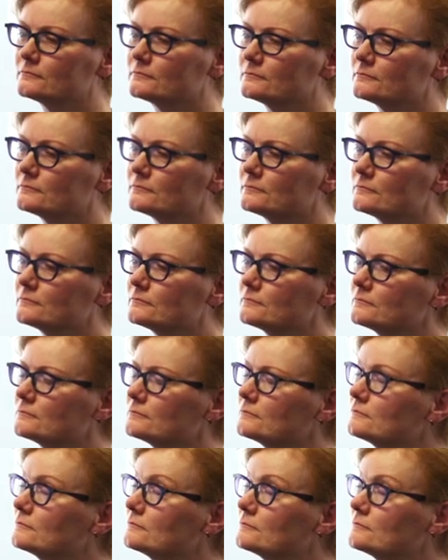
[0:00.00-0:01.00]

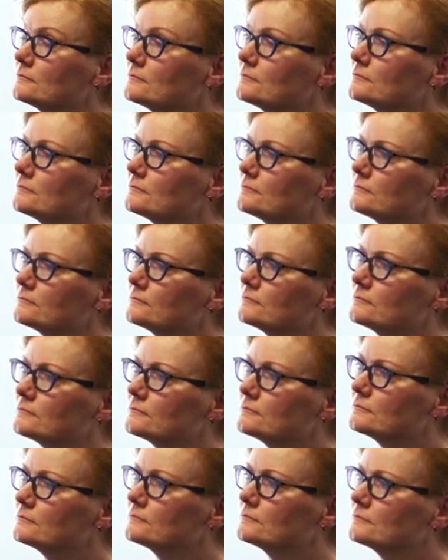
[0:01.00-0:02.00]

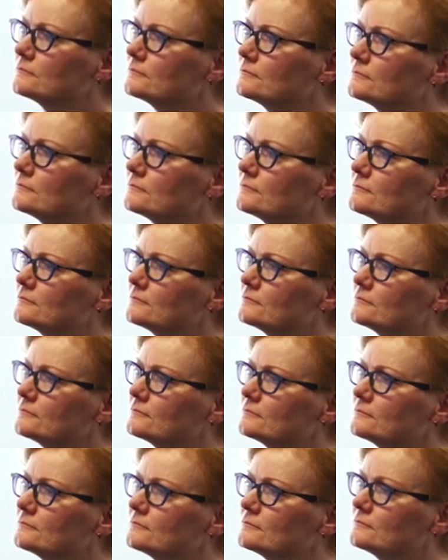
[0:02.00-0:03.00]

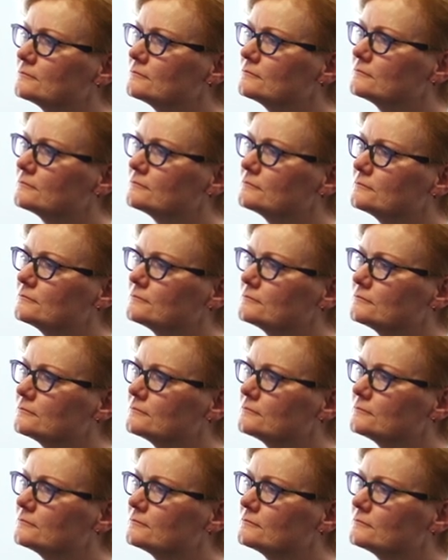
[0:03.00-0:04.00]

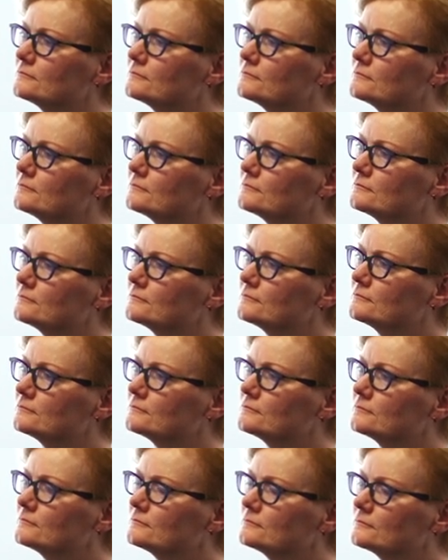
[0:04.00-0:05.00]

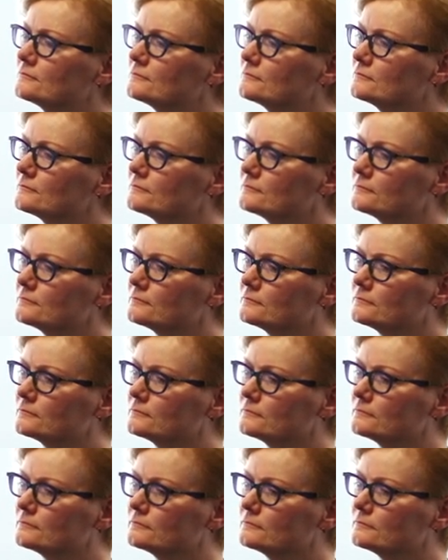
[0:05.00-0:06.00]

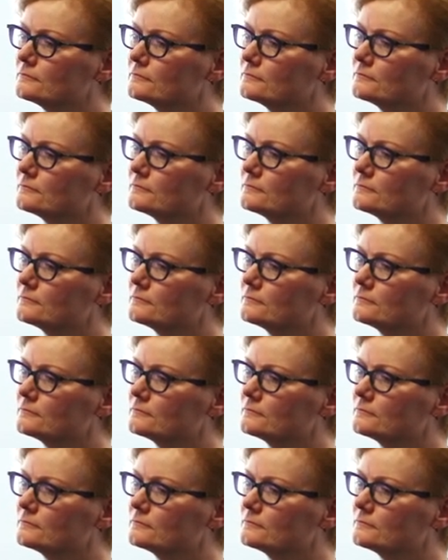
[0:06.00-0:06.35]
[no speech]